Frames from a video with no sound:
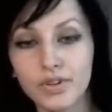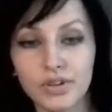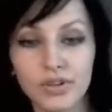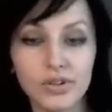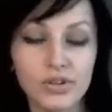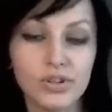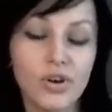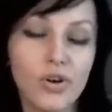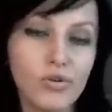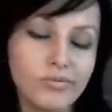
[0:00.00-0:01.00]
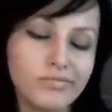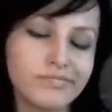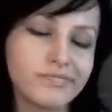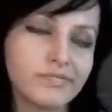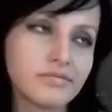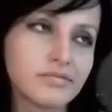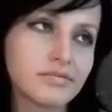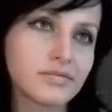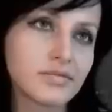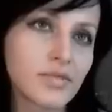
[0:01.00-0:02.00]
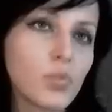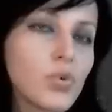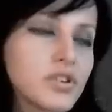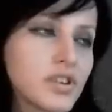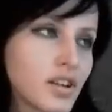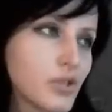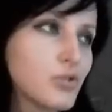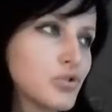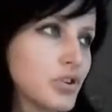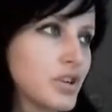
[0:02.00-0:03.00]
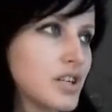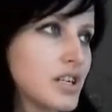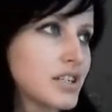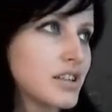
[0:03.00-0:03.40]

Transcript: So, what's the conclusion in this?